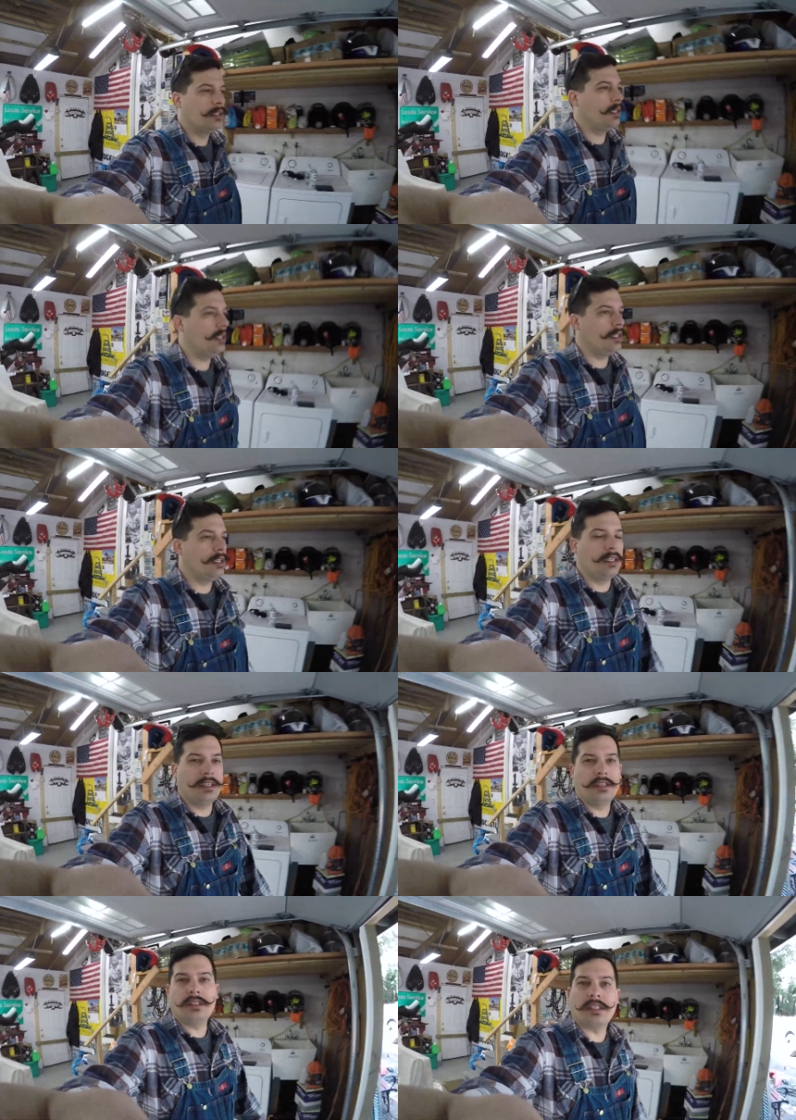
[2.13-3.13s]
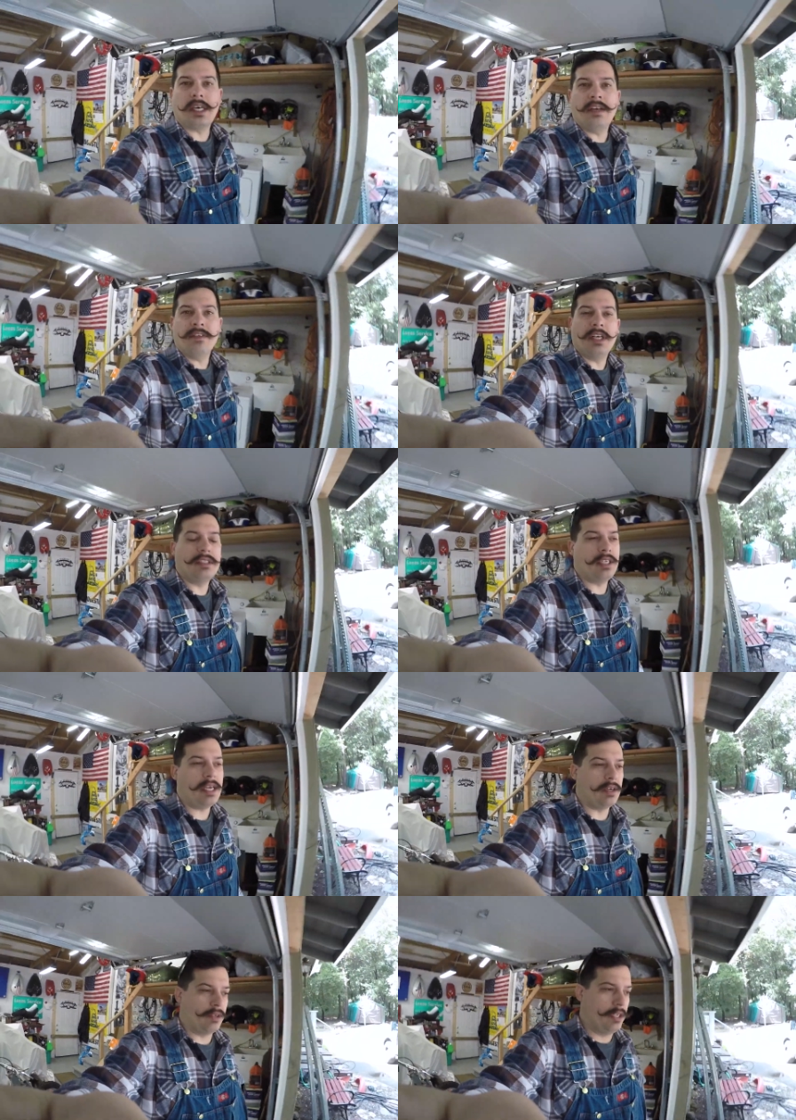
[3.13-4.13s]
It is kind of a nice
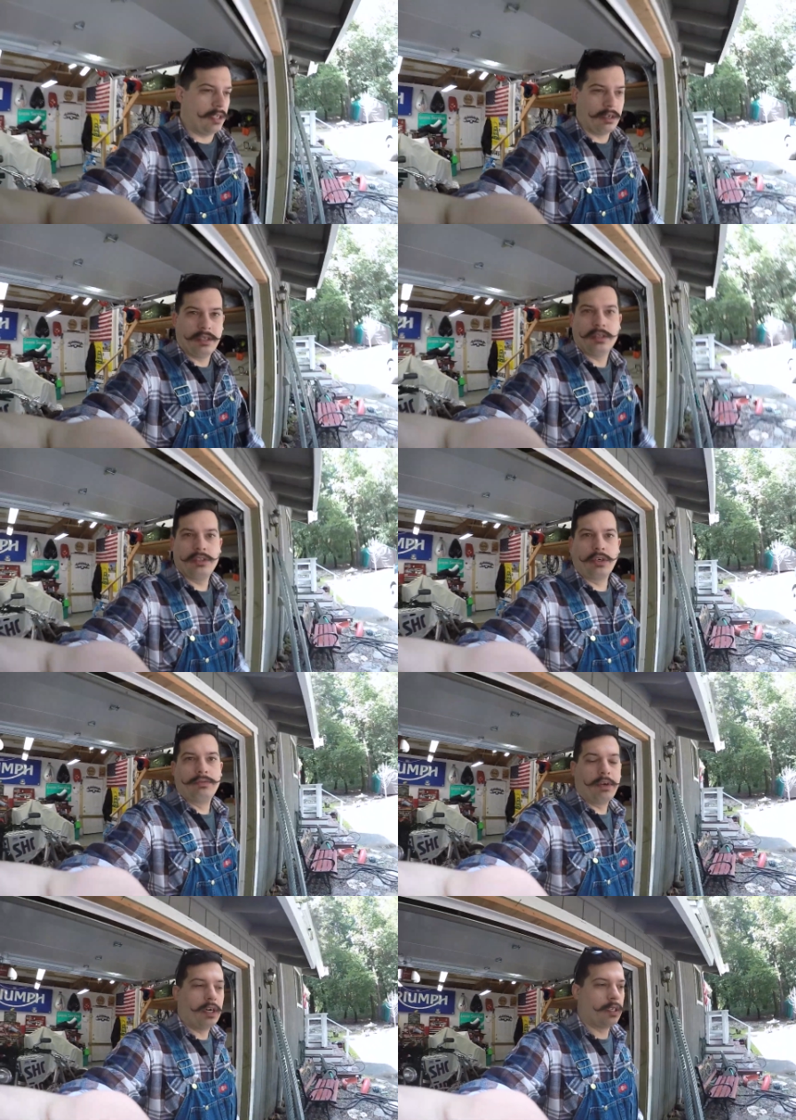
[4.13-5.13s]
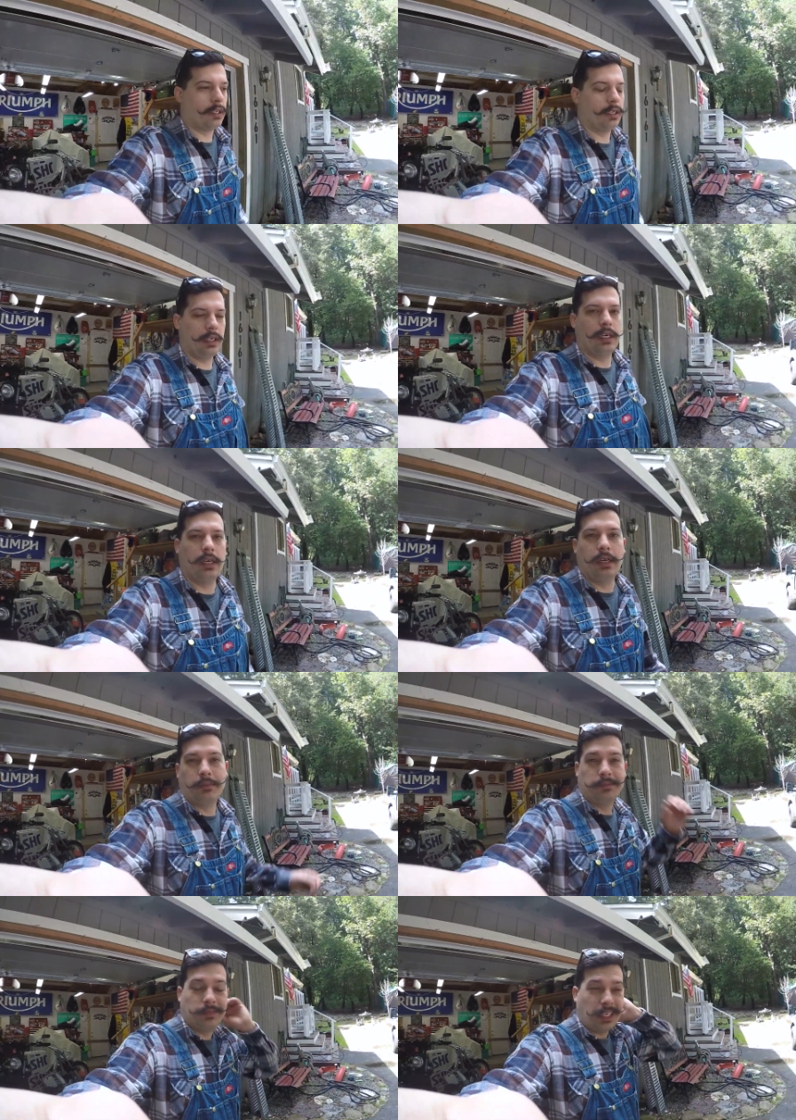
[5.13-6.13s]
day out here so far.
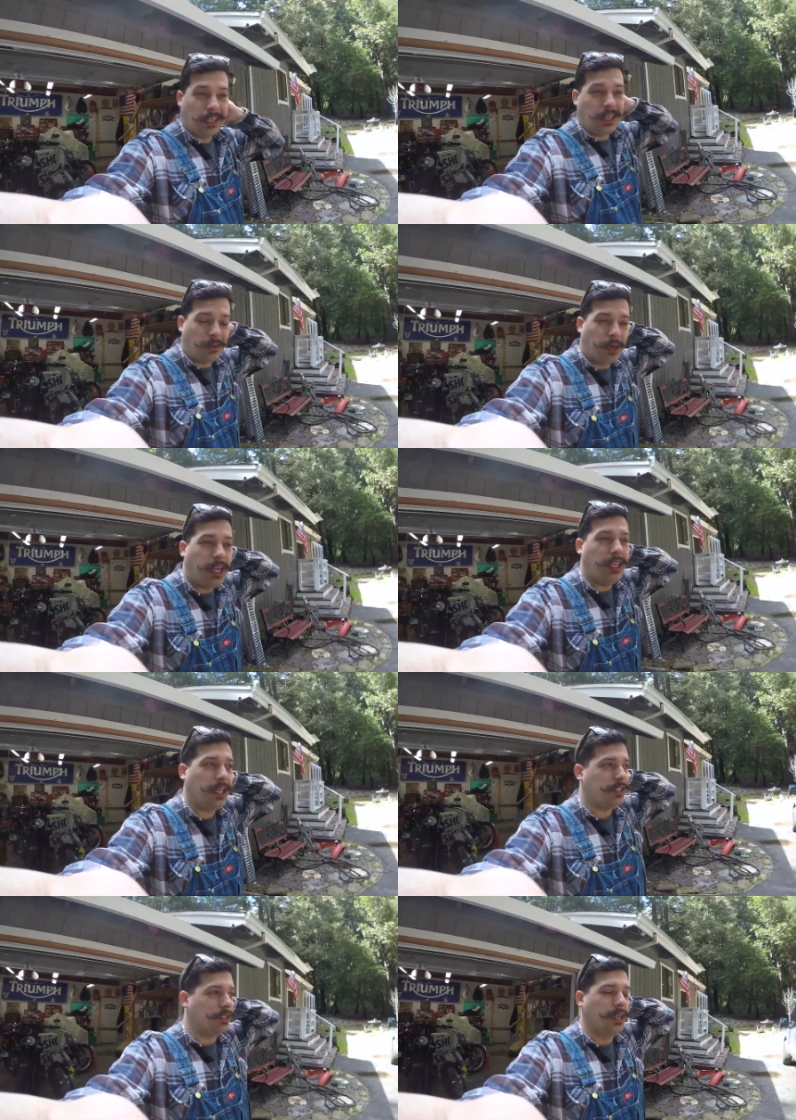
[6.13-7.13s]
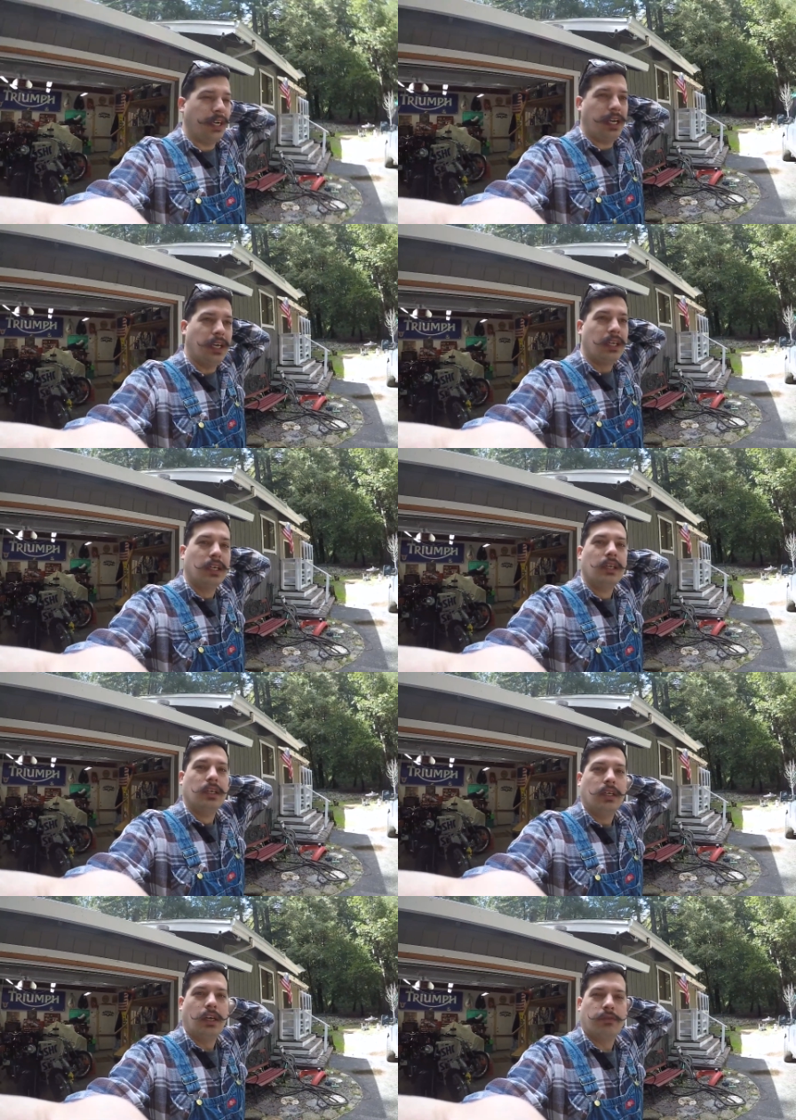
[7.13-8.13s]
Um, got a lot of rain yesterday,
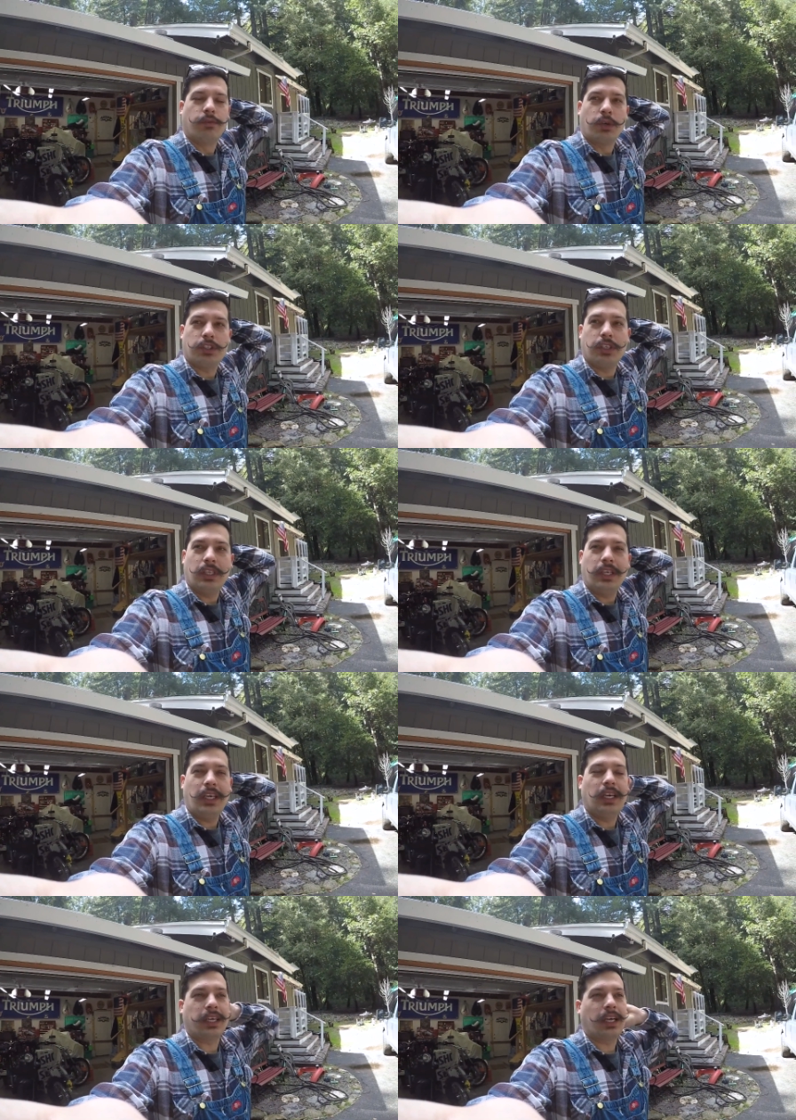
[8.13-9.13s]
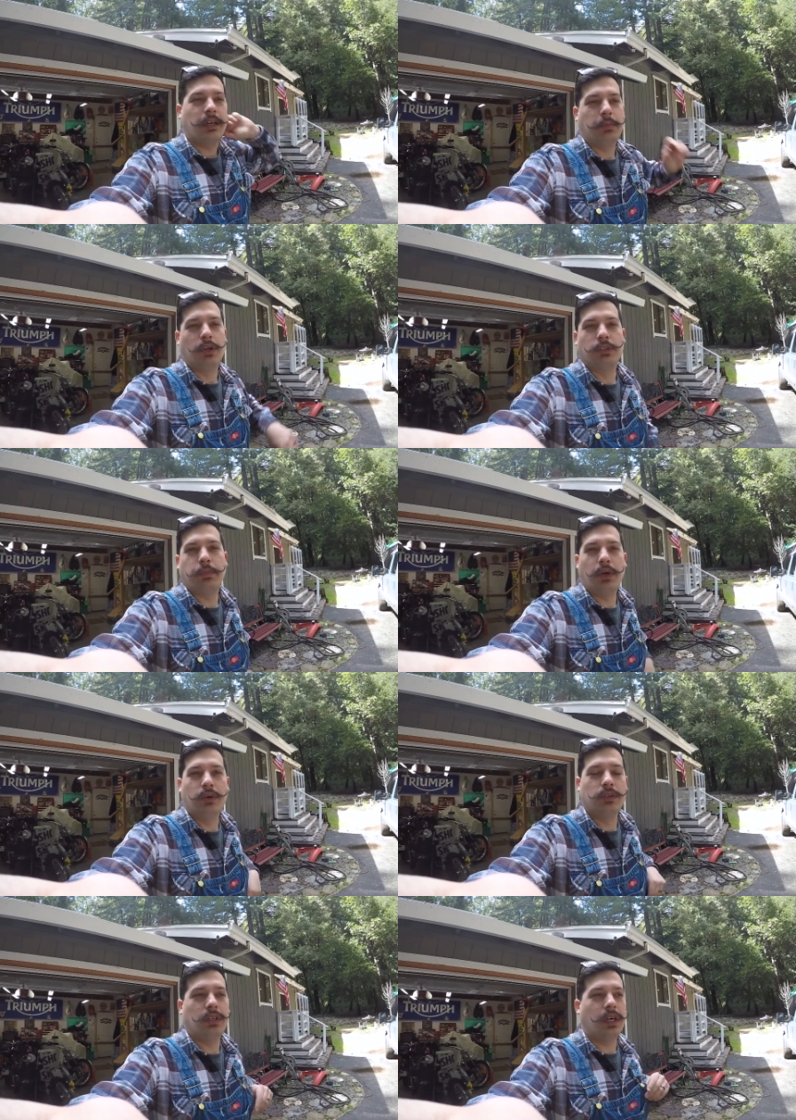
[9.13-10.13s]
unfortunately, and it kind of
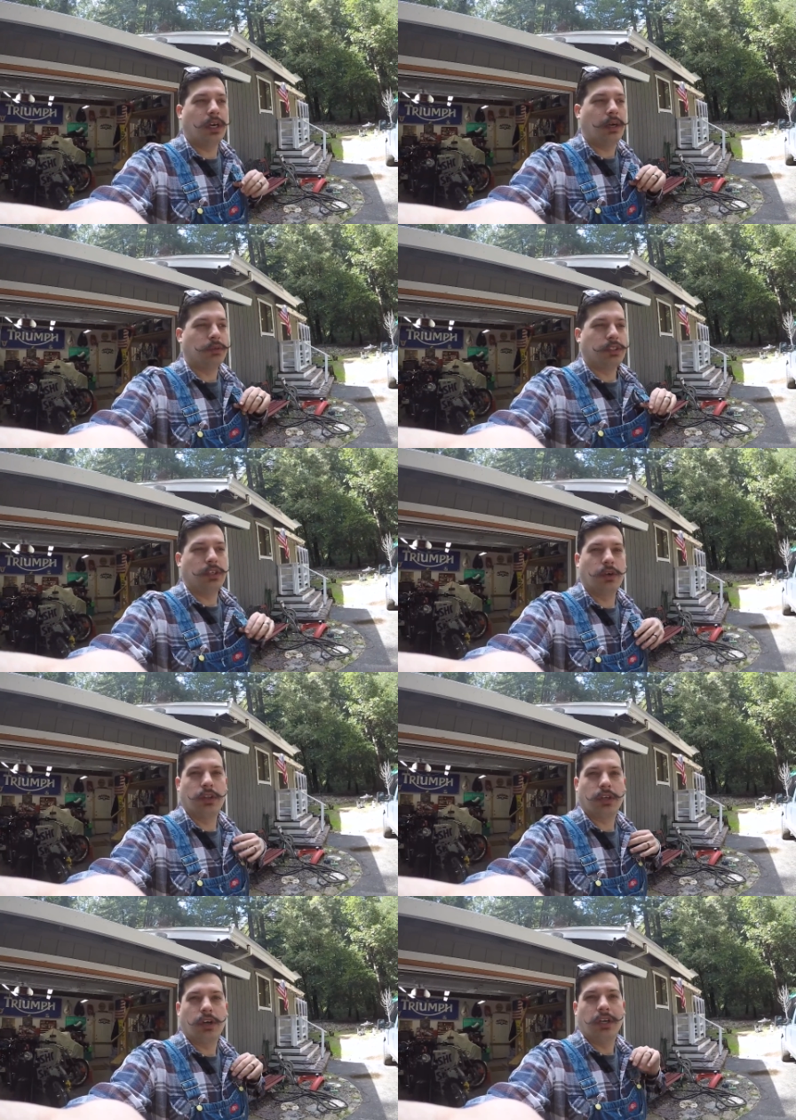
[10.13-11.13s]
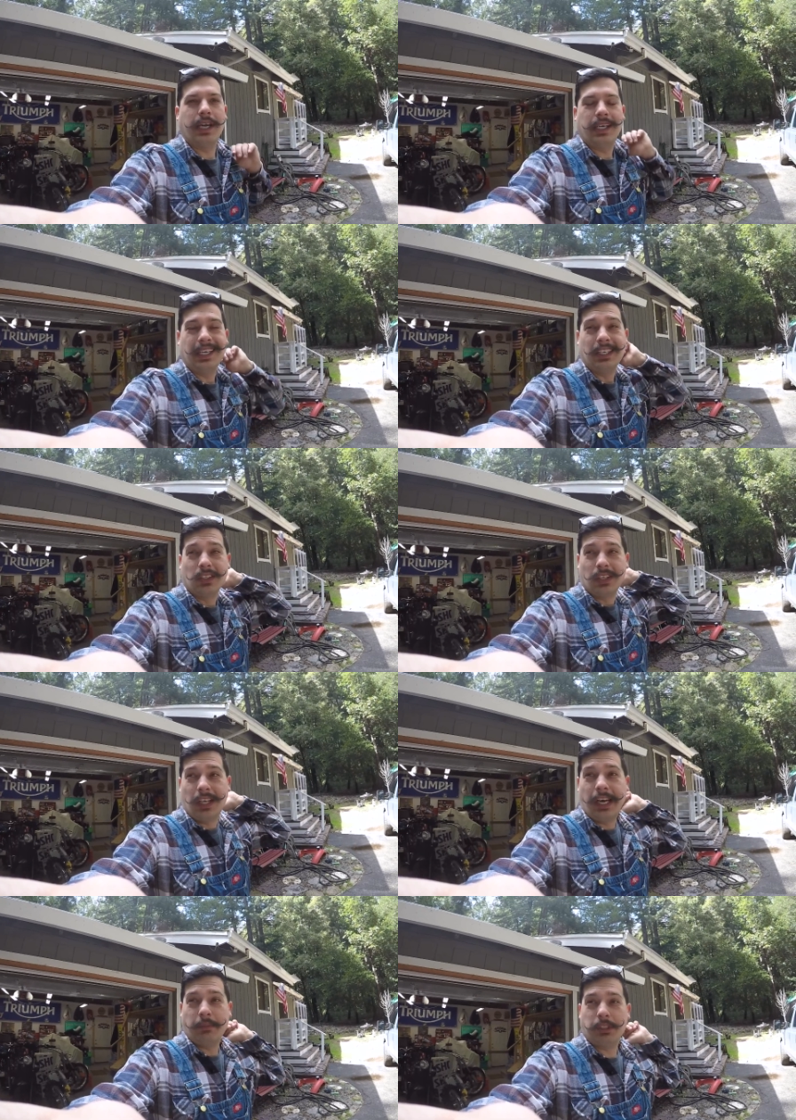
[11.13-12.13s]
postponed. Uh, I was going to go to the Carnegie Hill
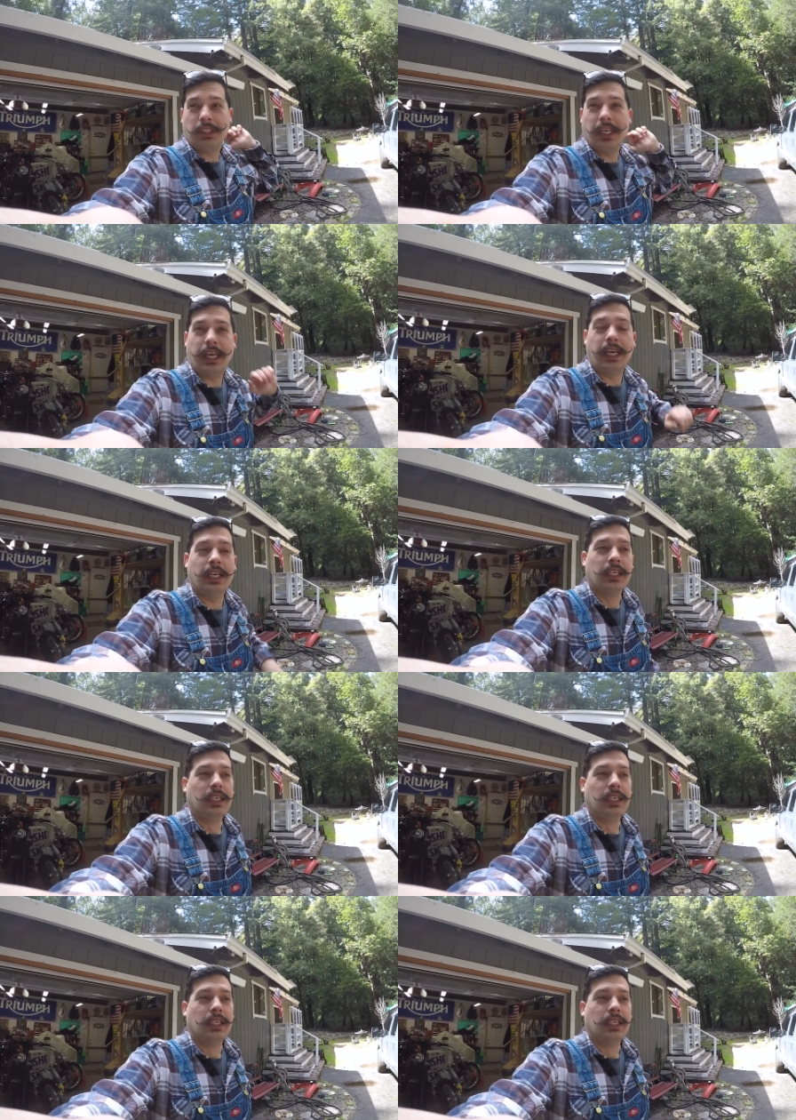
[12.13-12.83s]
climbs today,